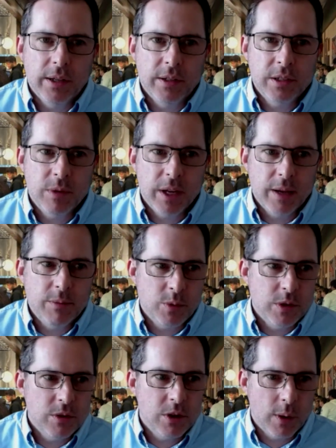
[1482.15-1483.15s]
Sometimes
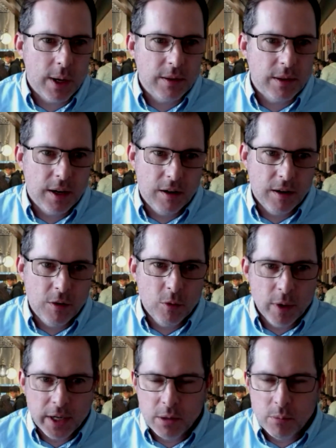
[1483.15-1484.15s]
when you go out there in a
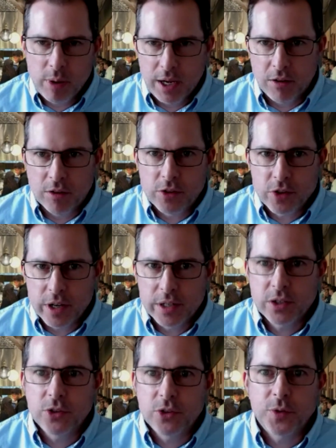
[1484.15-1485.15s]
random panel and try to
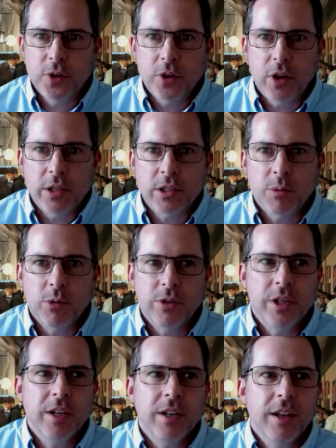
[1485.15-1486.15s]
search for your
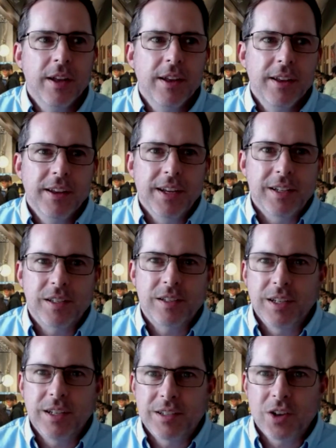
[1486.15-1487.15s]
customers,
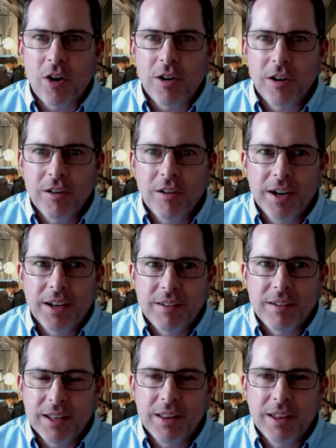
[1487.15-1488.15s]
it's harder,
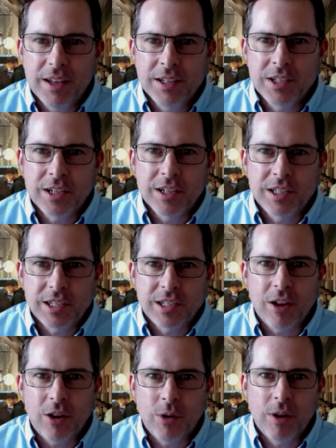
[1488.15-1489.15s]
and the incidence is
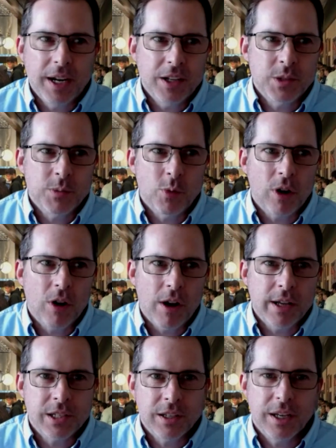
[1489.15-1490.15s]
lower, it gets more
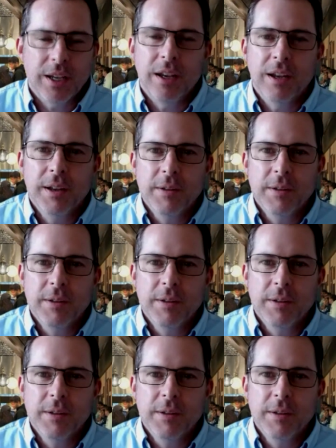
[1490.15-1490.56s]
costly.